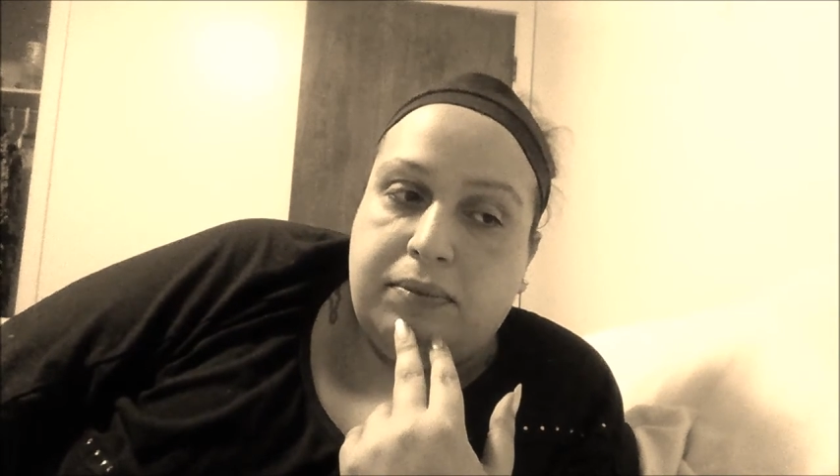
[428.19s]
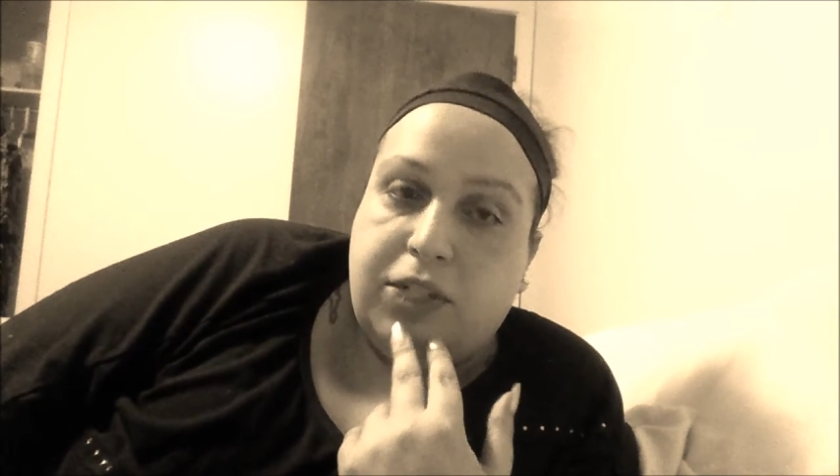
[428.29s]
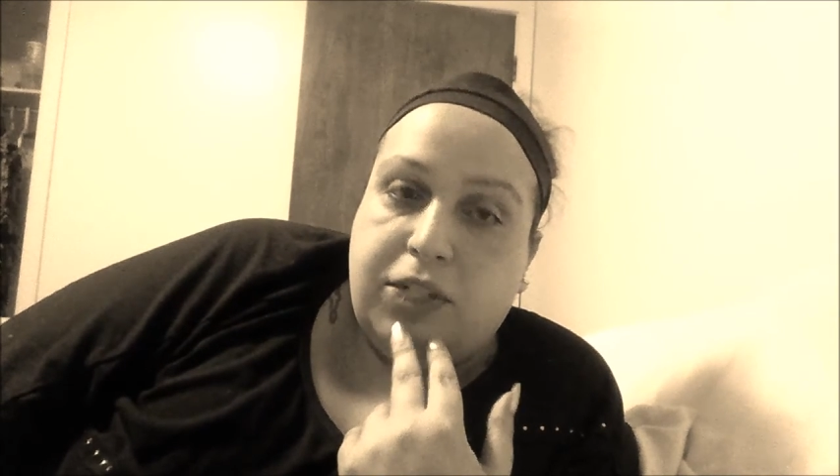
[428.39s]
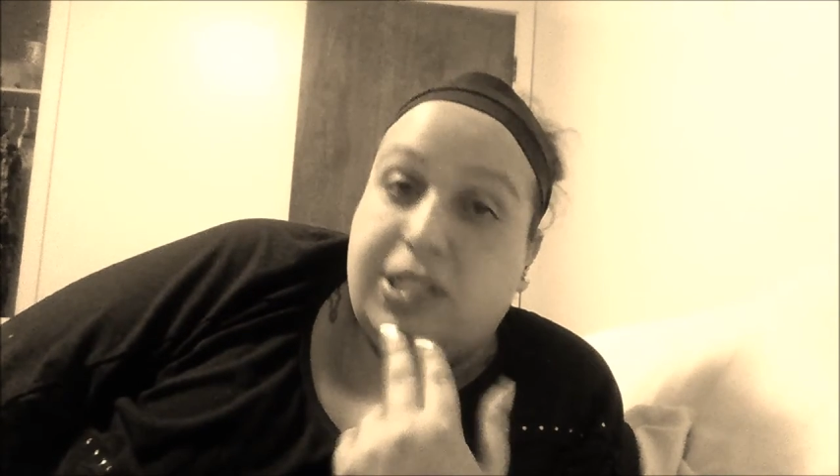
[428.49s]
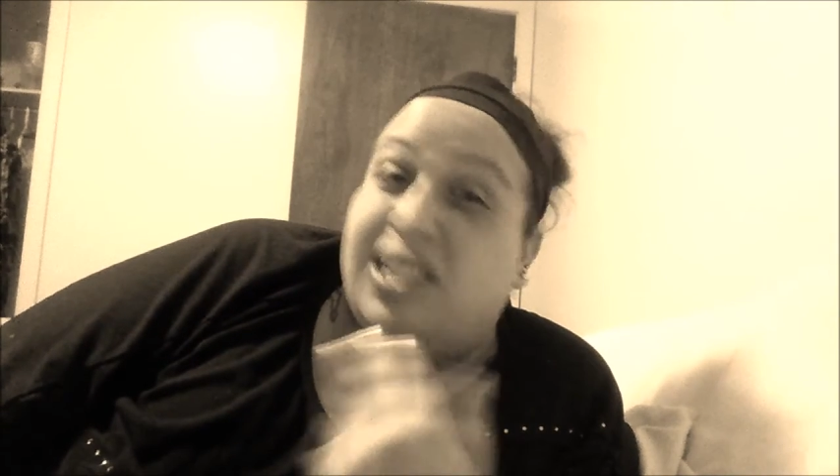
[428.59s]

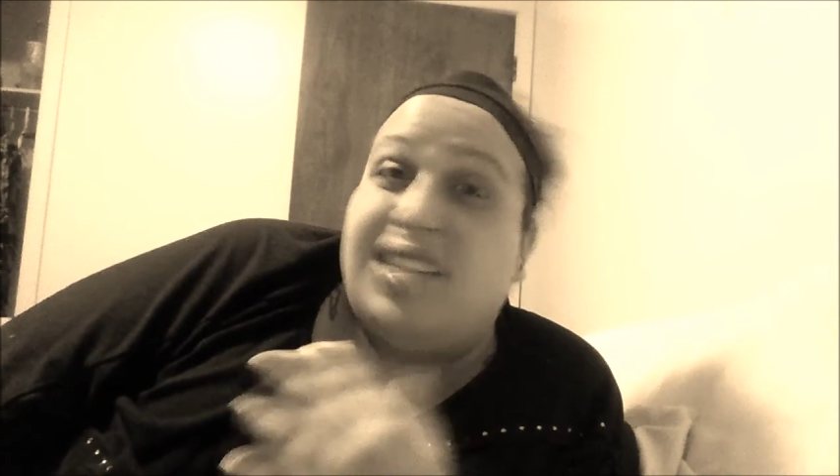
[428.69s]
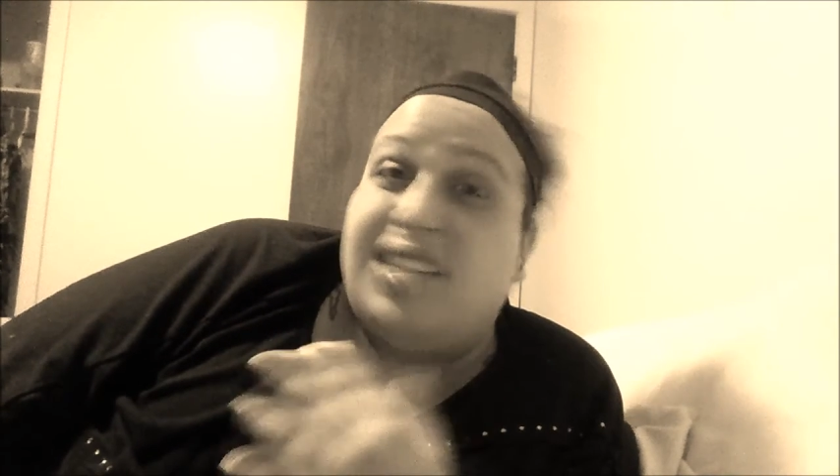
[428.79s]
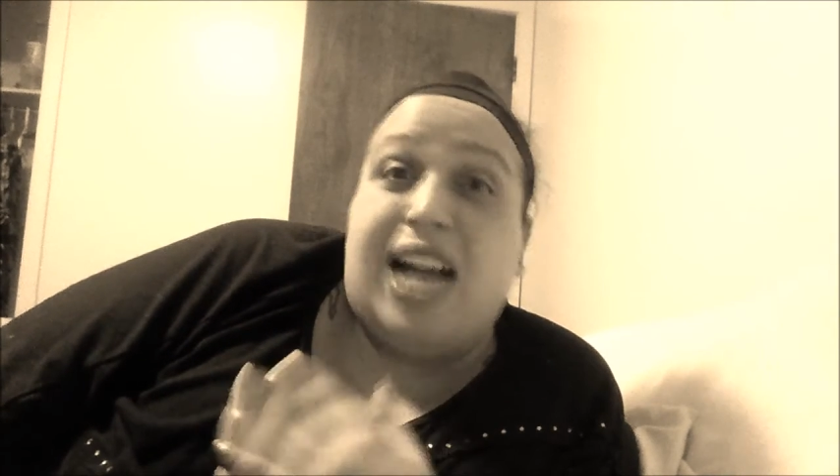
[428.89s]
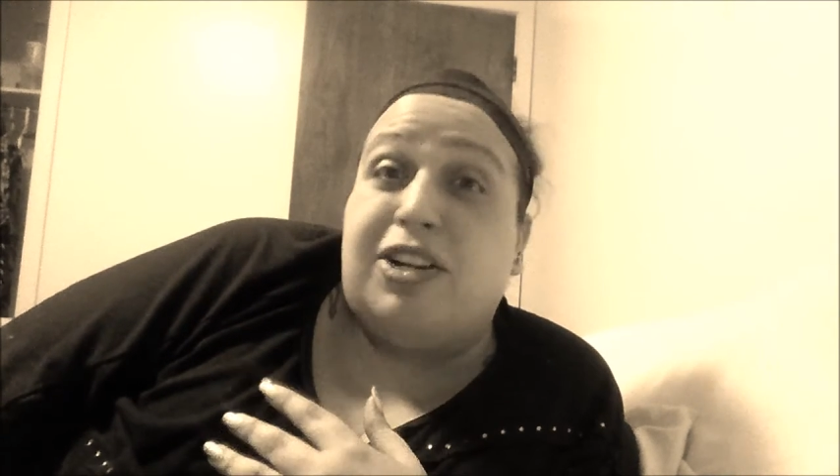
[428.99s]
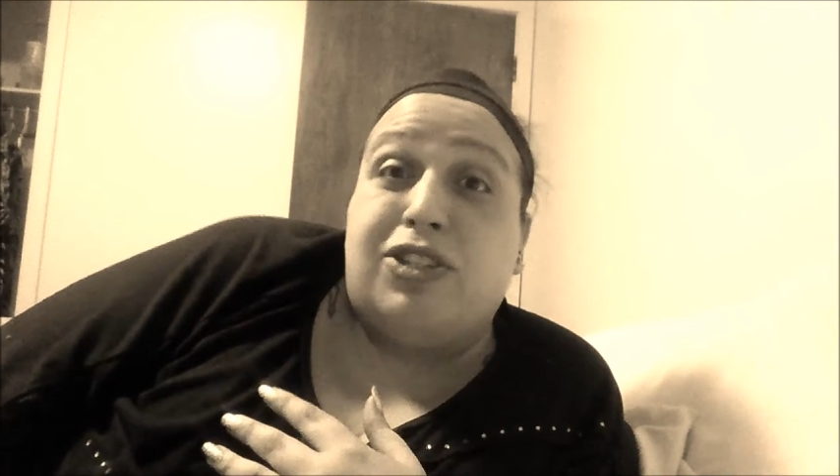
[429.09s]
Just a
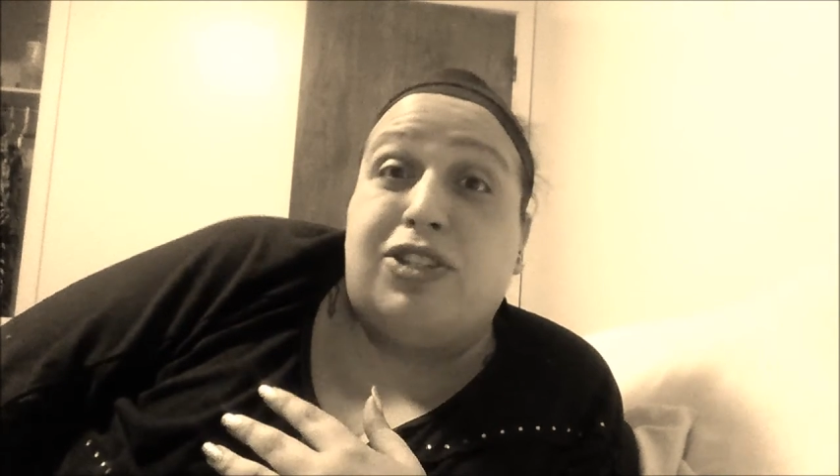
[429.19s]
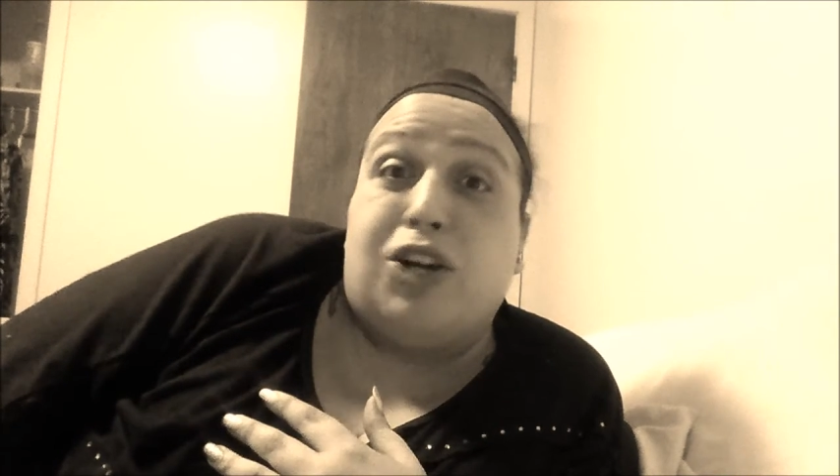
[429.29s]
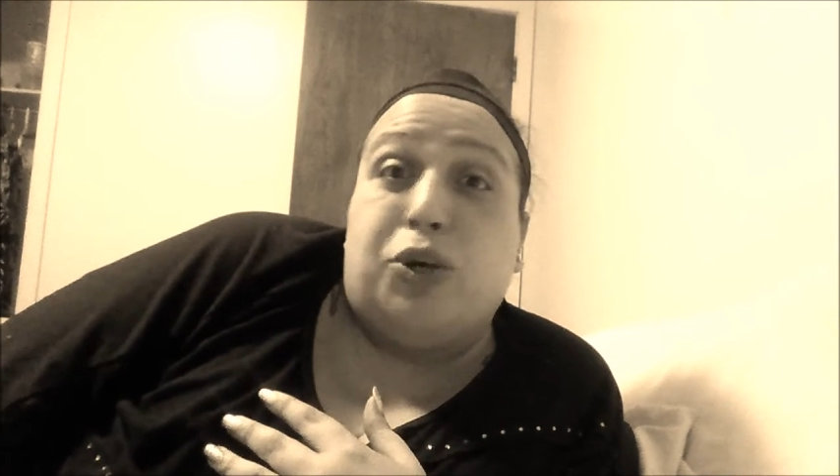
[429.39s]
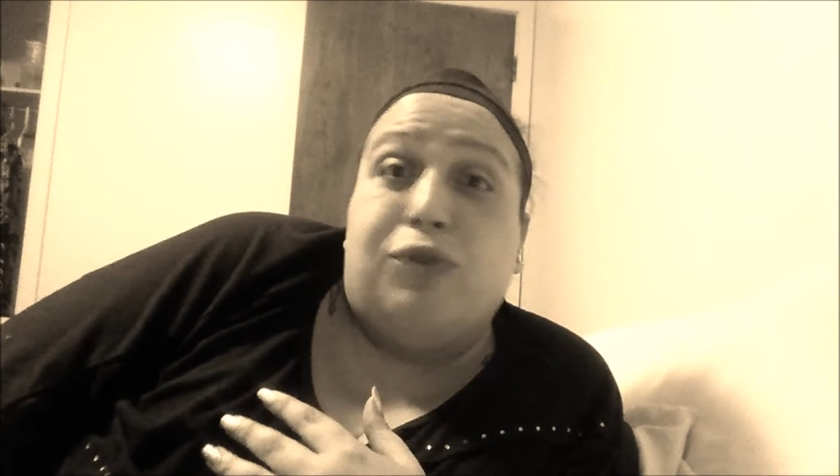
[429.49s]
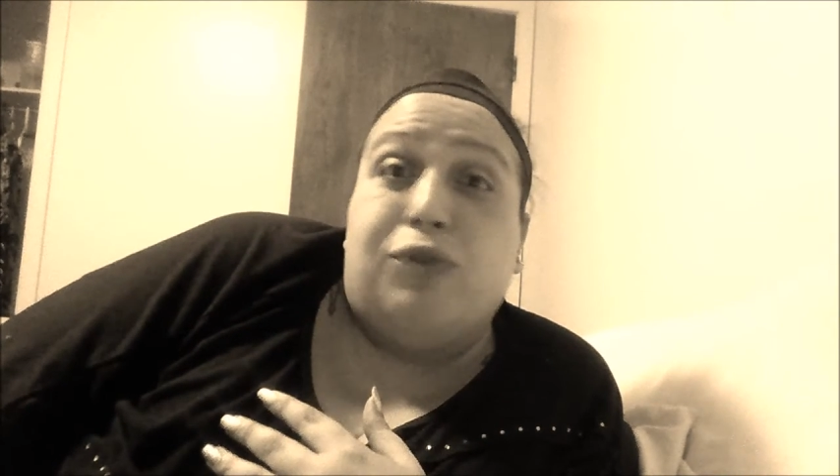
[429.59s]
desire to
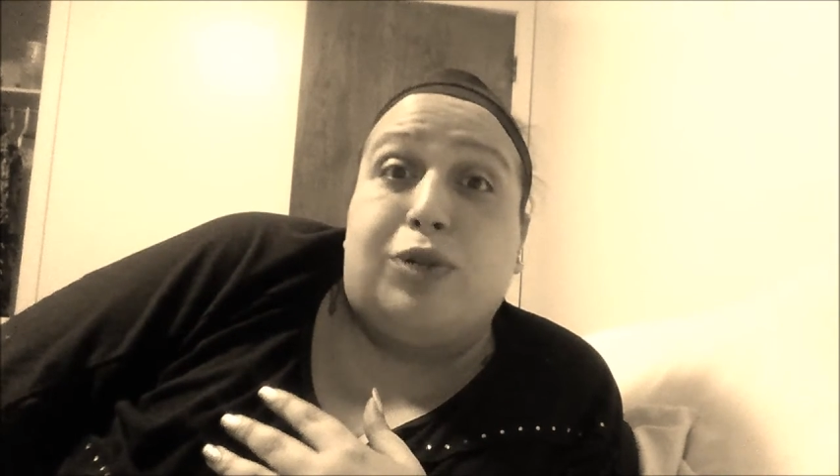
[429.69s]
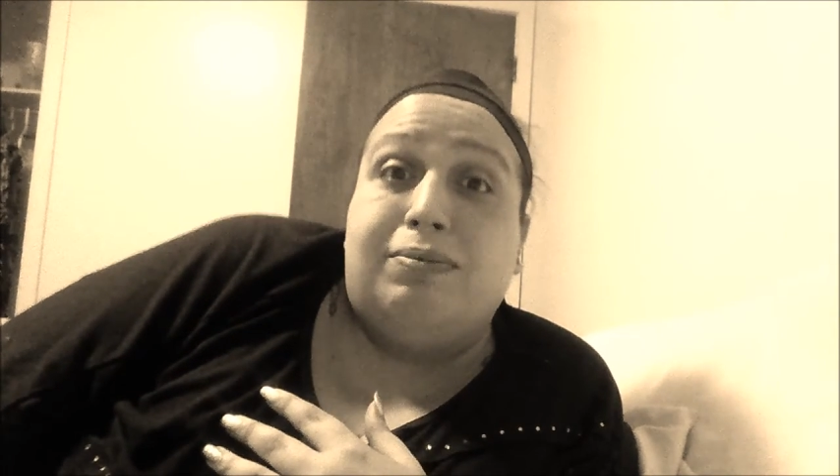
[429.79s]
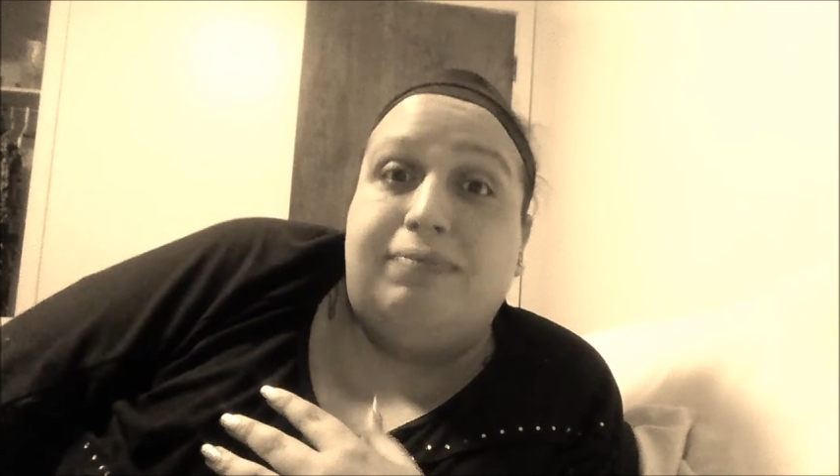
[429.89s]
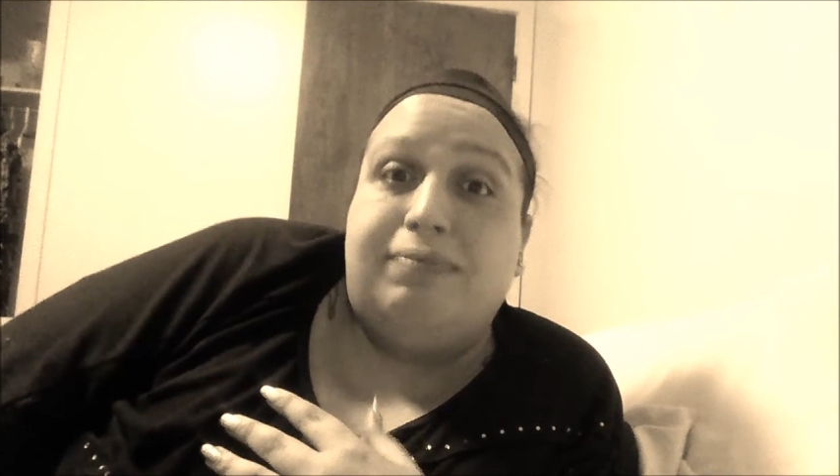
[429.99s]
start over